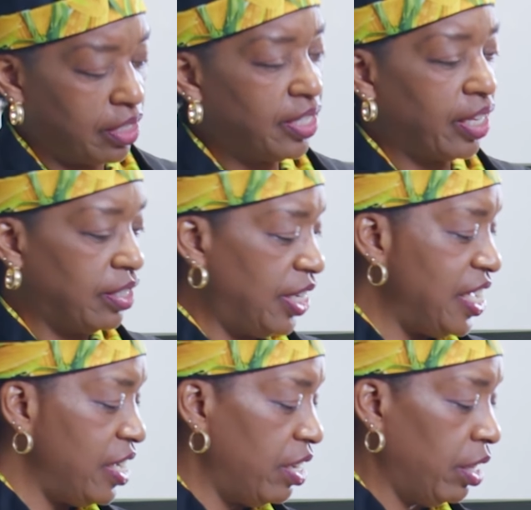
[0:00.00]

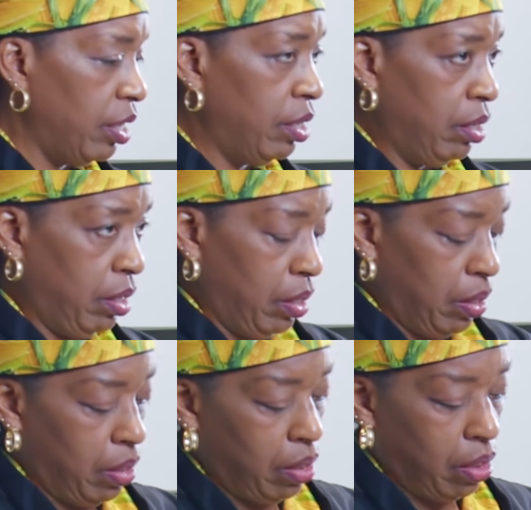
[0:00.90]
16
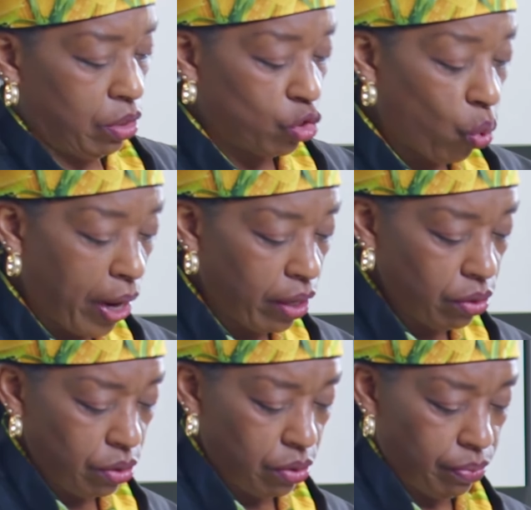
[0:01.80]

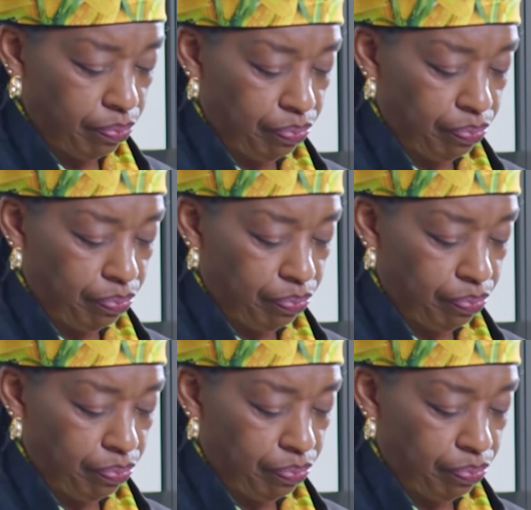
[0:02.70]
squares.